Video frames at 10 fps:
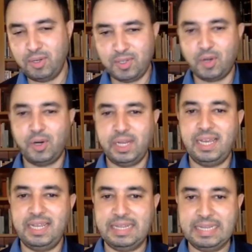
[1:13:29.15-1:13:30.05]
sorry,
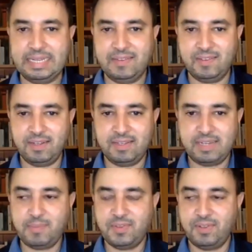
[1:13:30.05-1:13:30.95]
in these
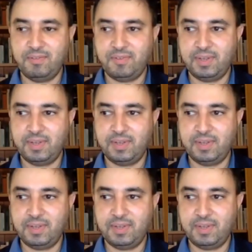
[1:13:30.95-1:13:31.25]
types of